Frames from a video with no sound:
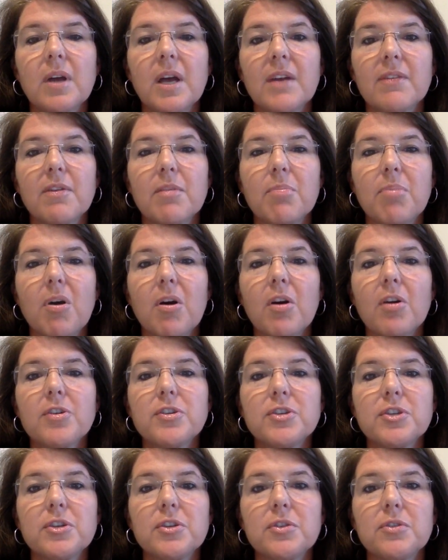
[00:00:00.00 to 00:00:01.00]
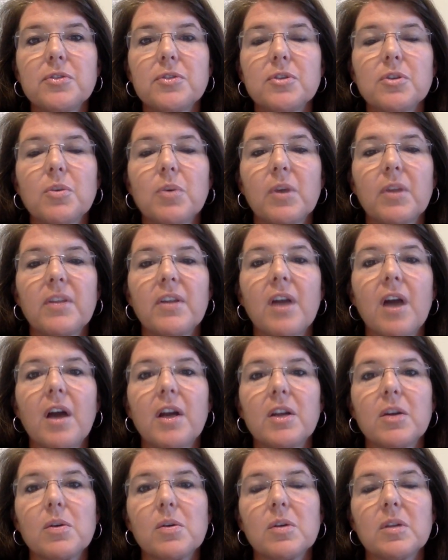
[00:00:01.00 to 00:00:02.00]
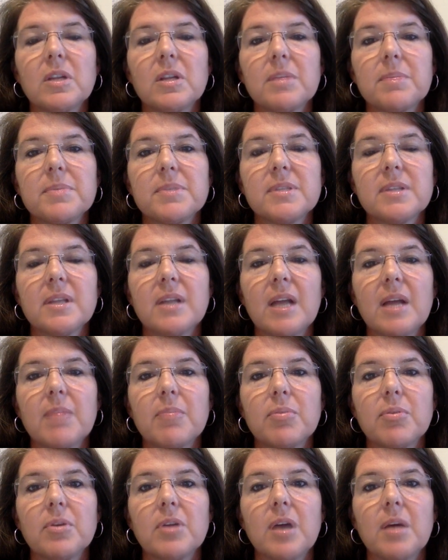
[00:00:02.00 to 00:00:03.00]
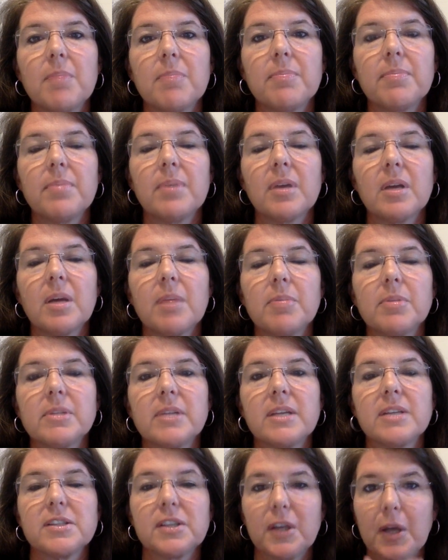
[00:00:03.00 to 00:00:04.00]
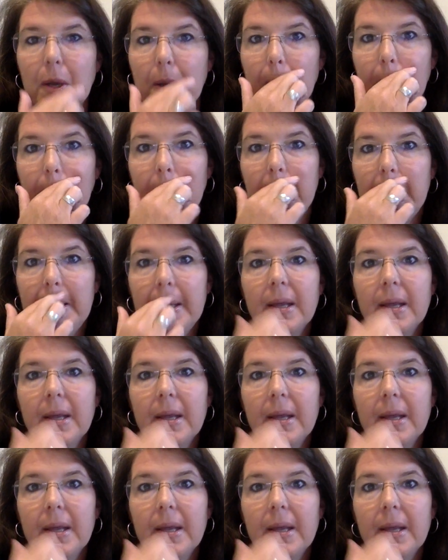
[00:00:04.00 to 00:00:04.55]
kind of a part two to one of the audio clips that I put up a couple days ago.